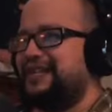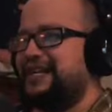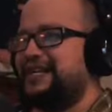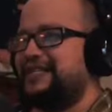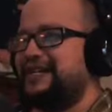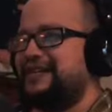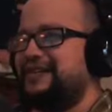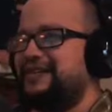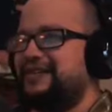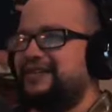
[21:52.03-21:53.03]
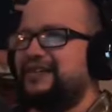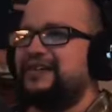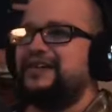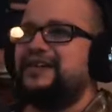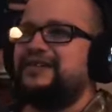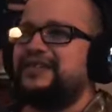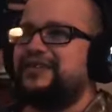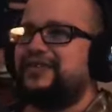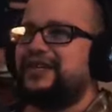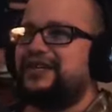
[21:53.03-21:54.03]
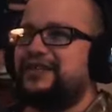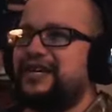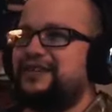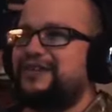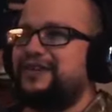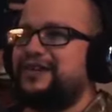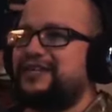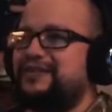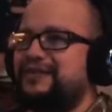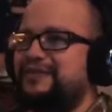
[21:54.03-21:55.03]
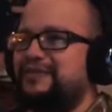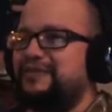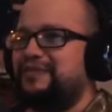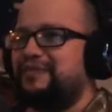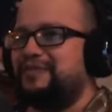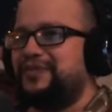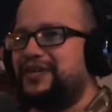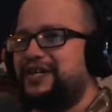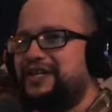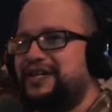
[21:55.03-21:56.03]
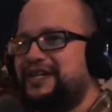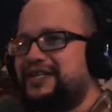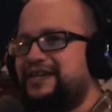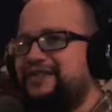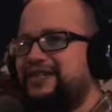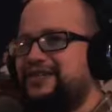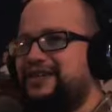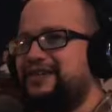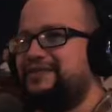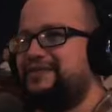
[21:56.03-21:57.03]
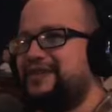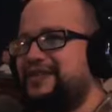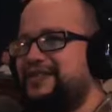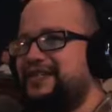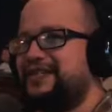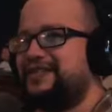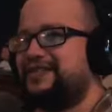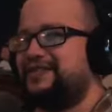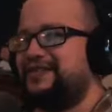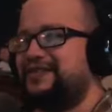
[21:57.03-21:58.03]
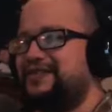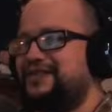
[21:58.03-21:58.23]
like I said, definitely no 91 or X1, but it's not really trying to be, because it is a 3-star